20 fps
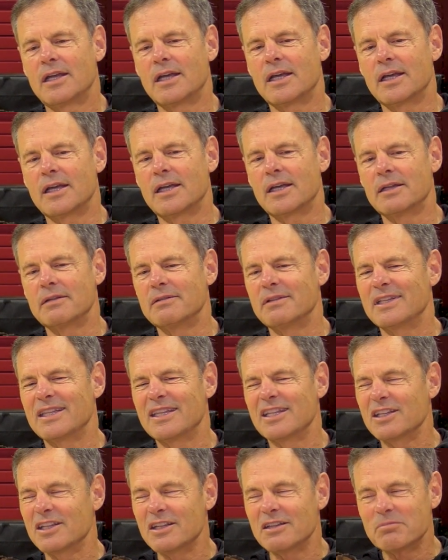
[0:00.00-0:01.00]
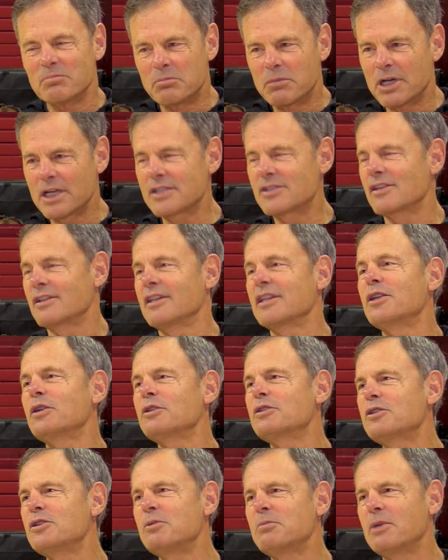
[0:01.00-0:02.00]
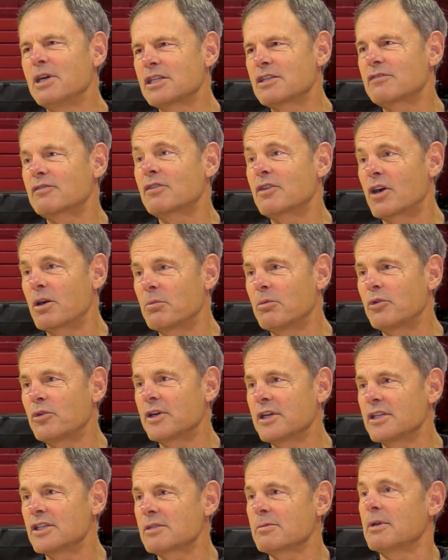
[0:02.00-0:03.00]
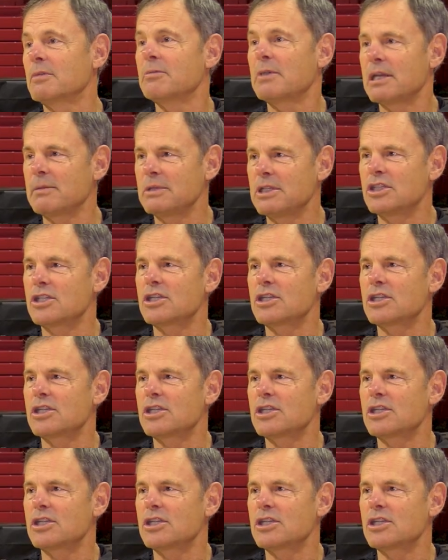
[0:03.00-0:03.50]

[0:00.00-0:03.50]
Bud's a little too much for our boys, but maybe